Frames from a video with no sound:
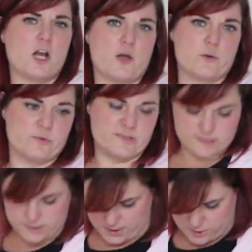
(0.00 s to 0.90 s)

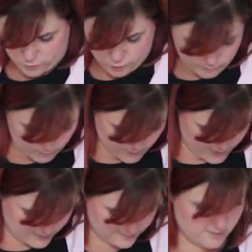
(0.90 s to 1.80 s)
closed than the normal
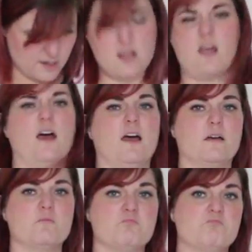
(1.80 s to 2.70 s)
ones.
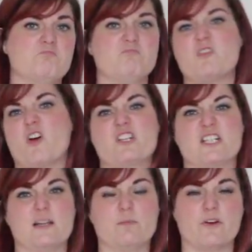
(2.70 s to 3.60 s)
Not
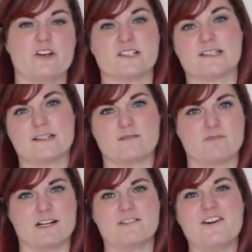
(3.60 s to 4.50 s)
deliberate, just didn't
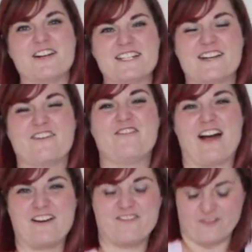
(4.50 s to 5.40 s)
really want to
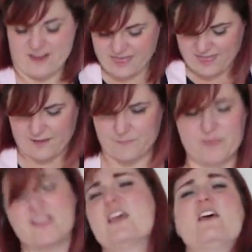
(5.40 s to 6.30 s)
faff with
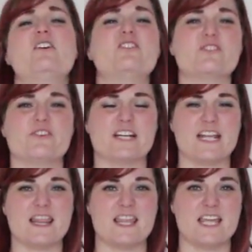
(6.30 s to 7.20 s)
shortening